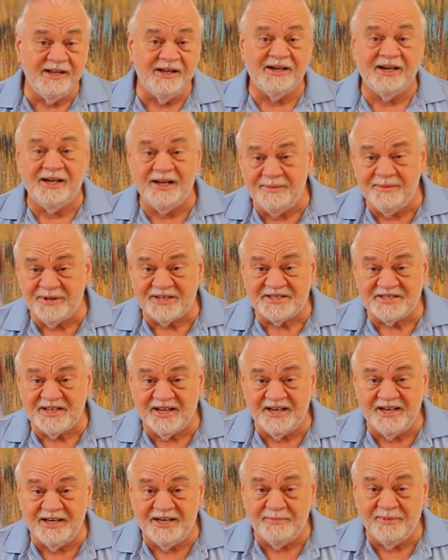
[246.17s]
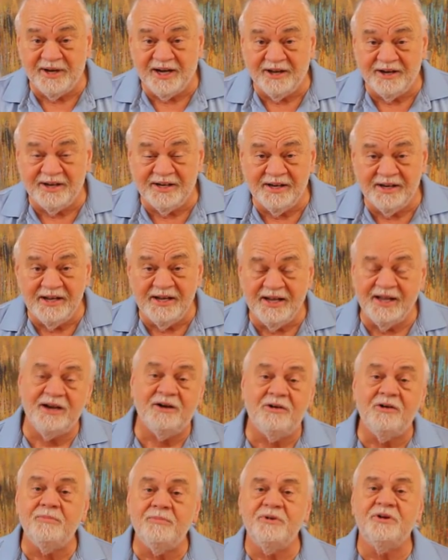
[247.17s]
I'm excited about it, and
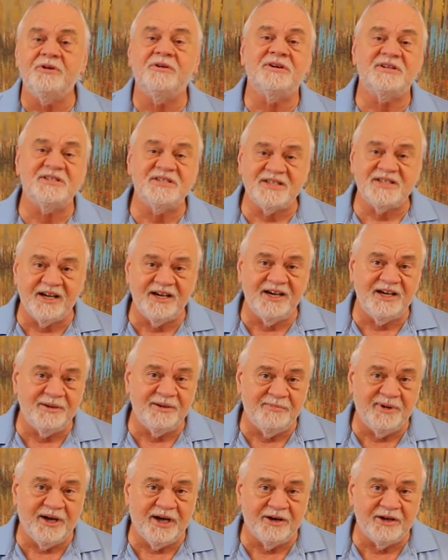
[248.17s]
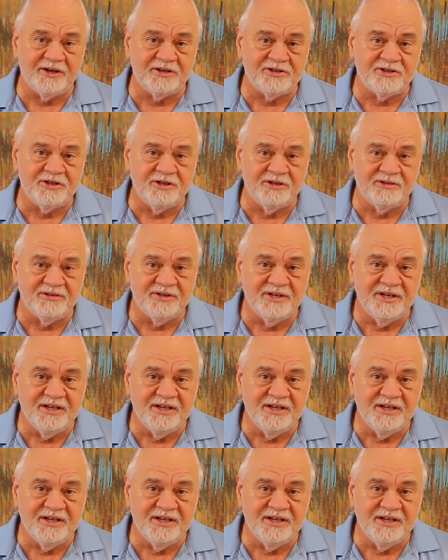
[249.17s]
I hope you're excited about it too.